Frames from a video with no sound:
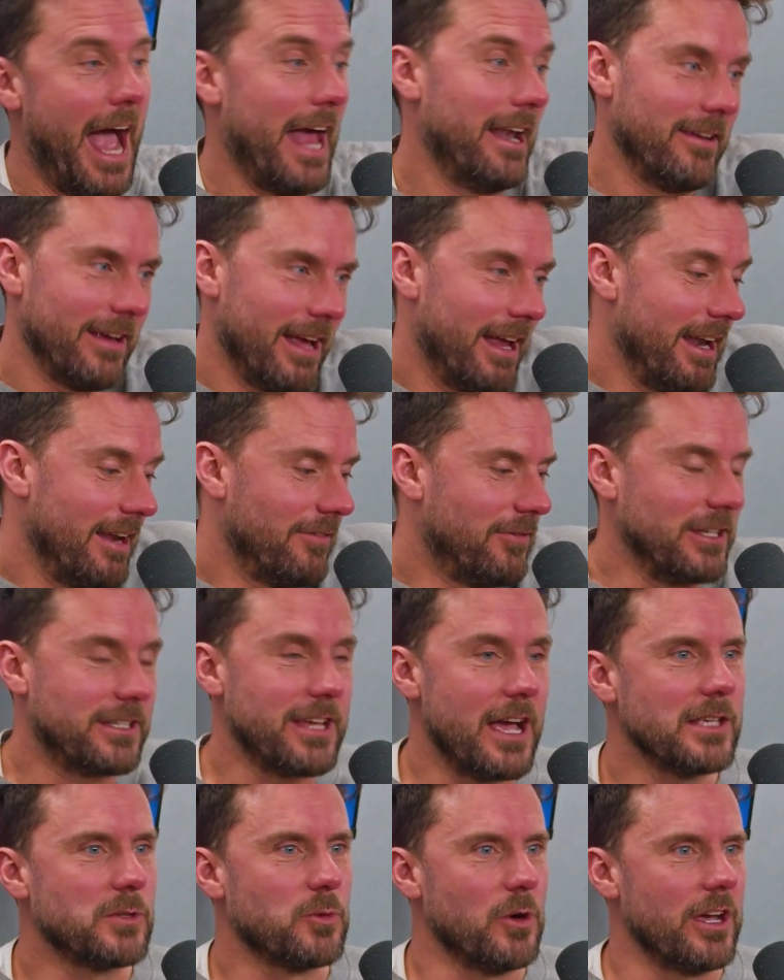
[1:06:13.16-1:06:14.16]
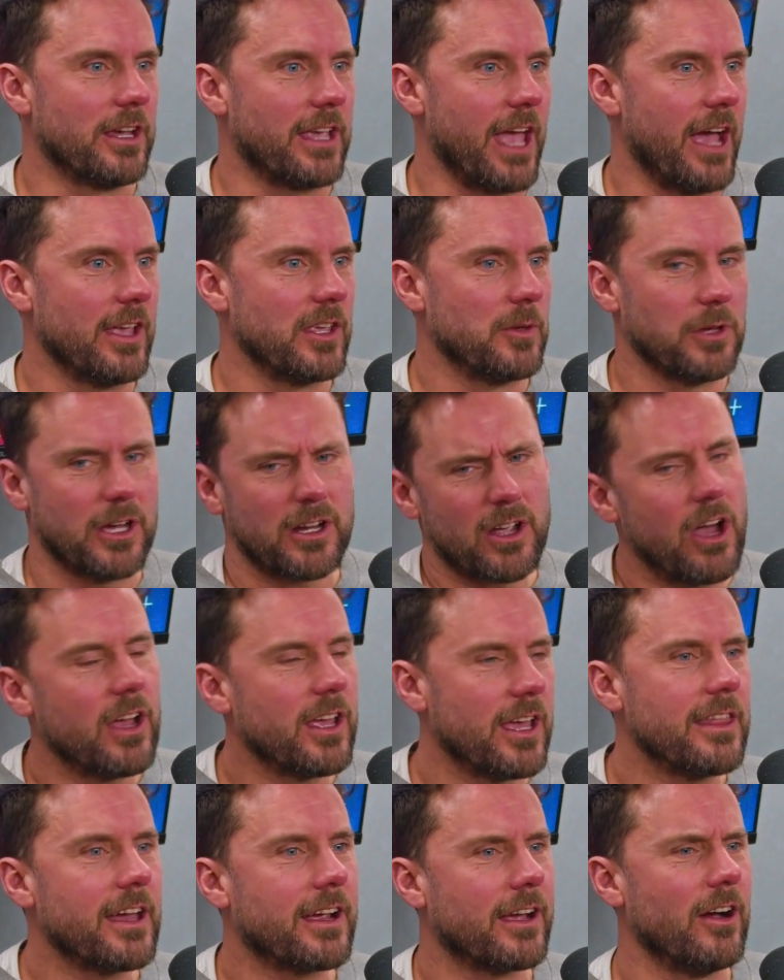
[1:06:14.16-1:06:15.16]
And if it does work out, you'll be like, oh
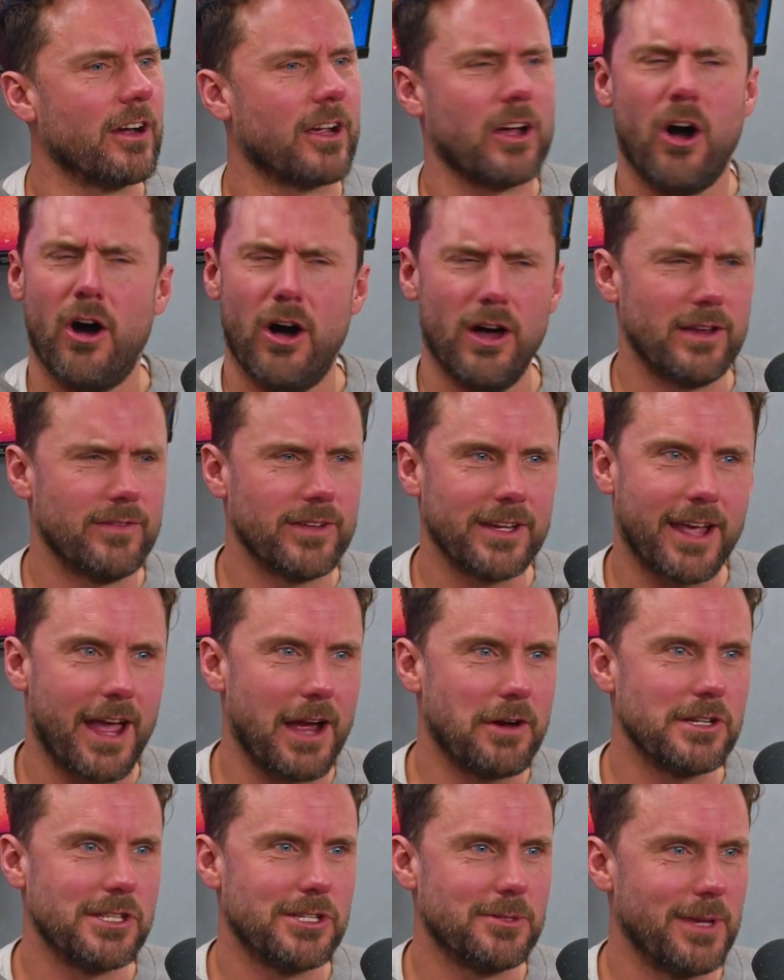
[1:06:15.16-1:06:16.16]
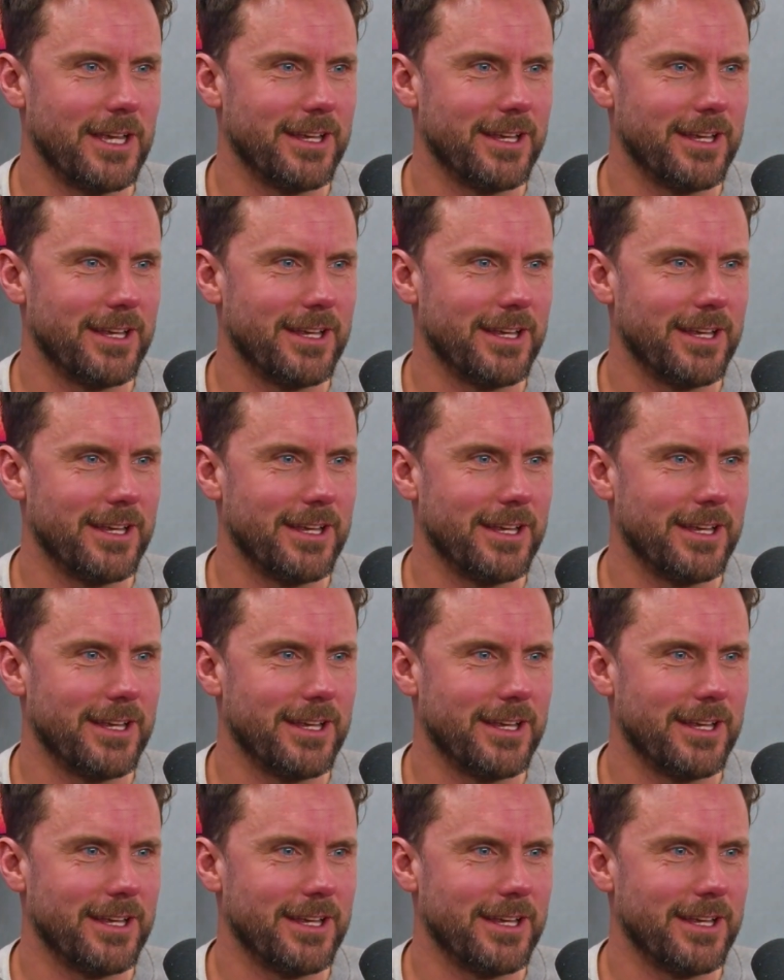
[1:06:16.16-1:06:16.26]
yeah, that guy kind of encouraged me.